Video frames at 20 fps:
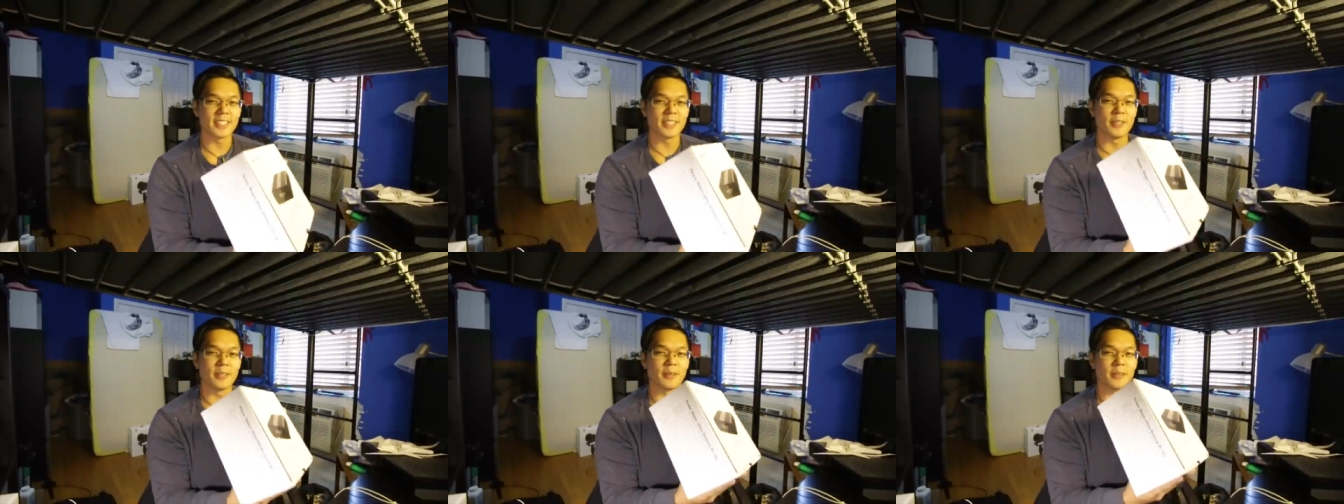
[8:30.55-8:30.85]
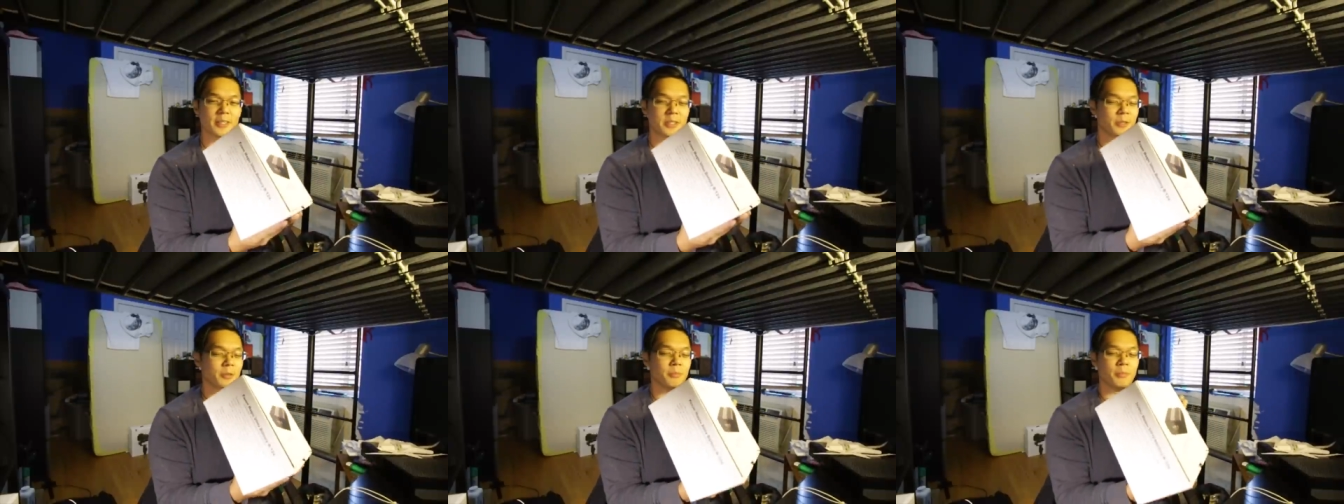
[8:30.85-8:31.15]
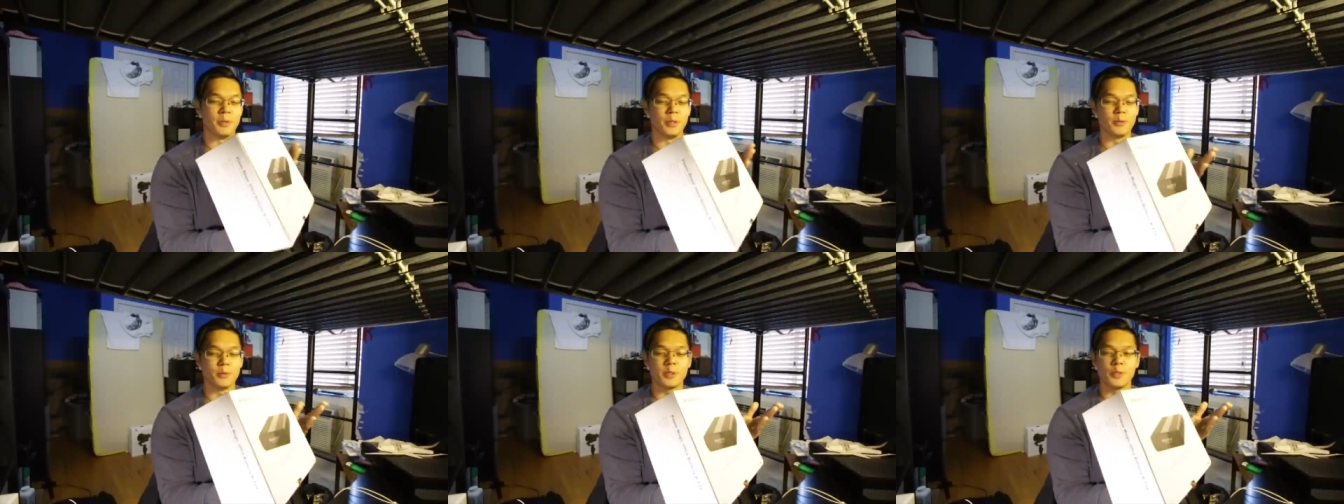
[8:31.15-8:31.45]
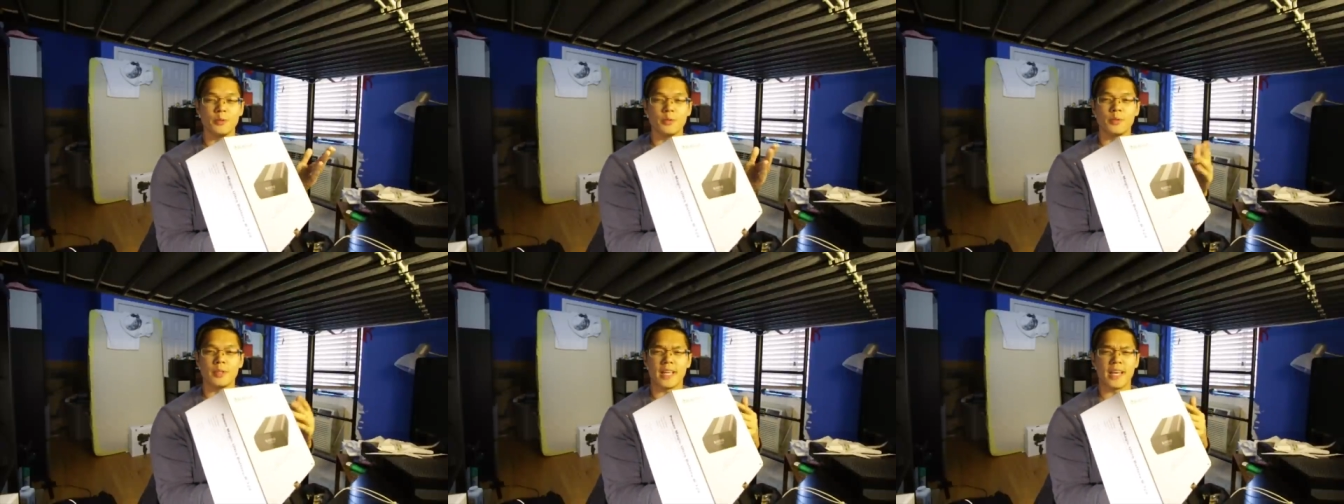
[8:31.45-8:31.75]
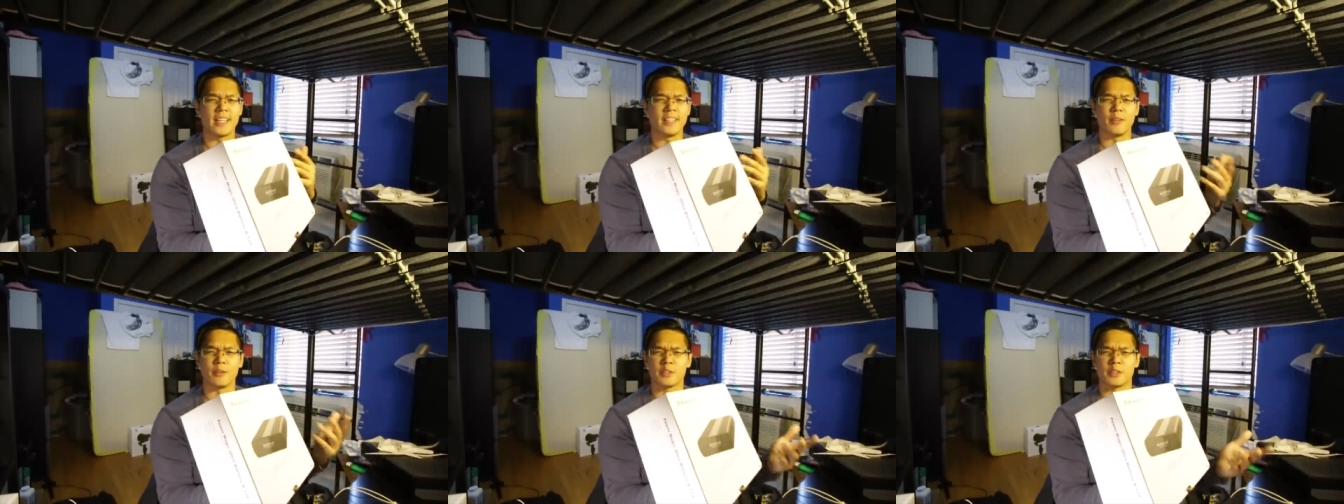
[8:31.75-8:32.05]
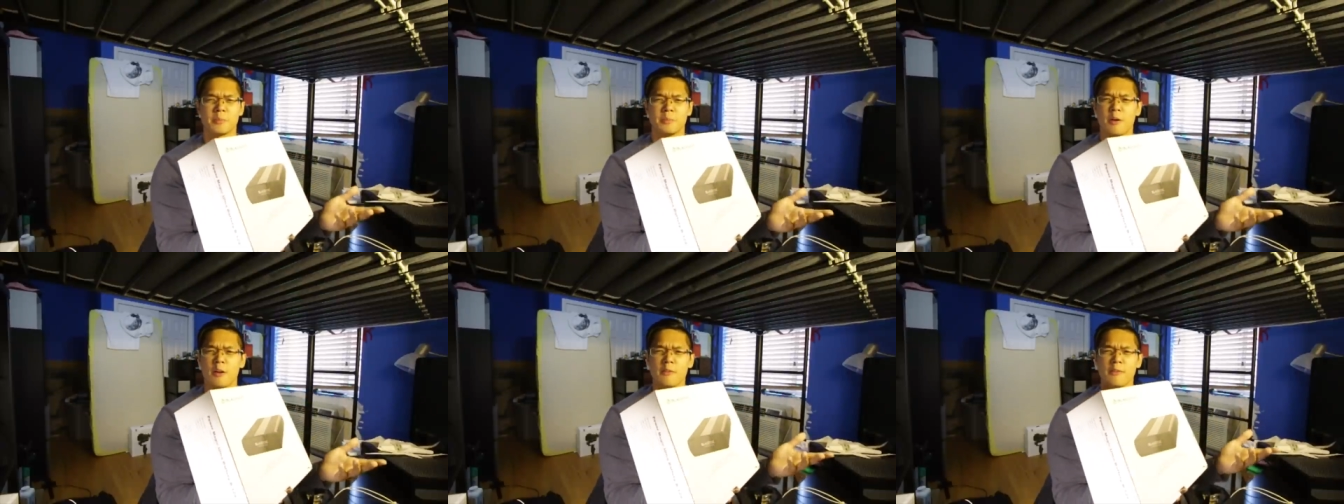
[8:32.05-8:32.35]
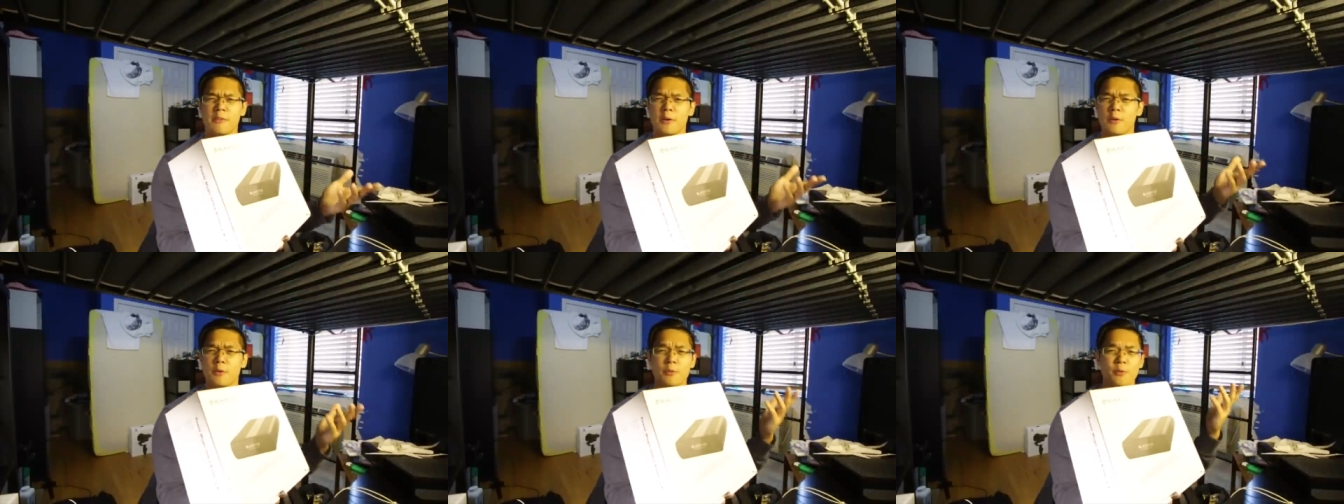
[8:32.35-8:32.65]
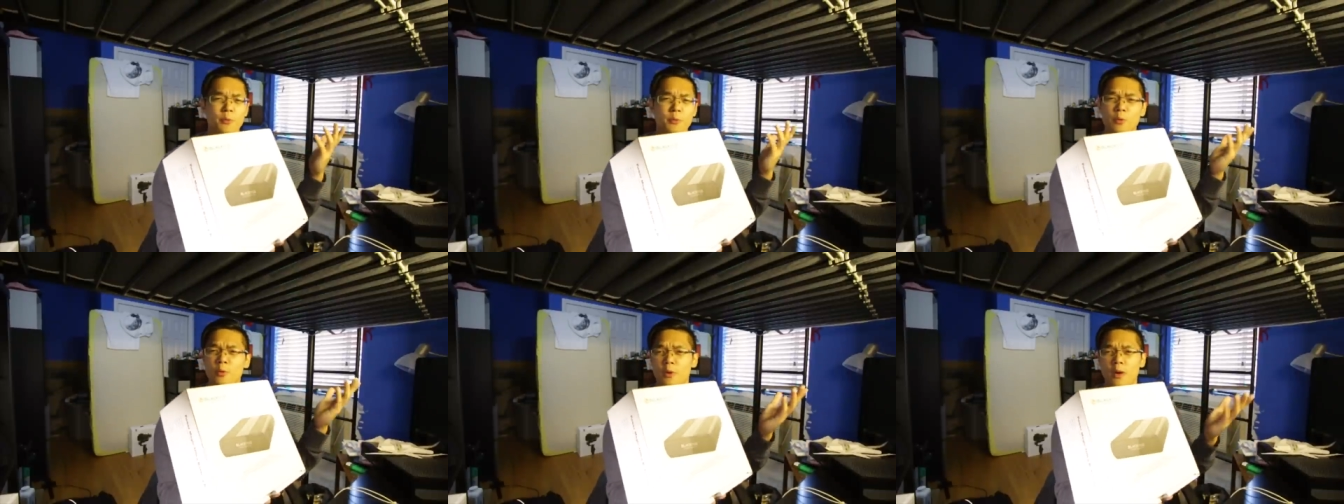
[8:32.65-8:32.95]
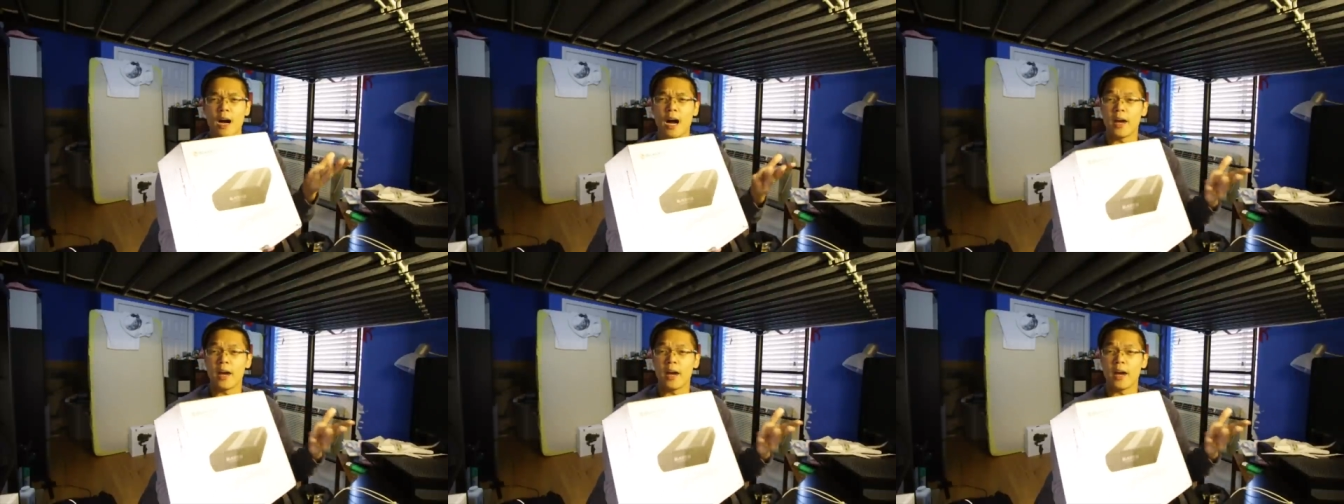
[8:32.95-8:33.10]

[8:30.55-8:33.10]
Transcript: to Bluetooth and your smartphone.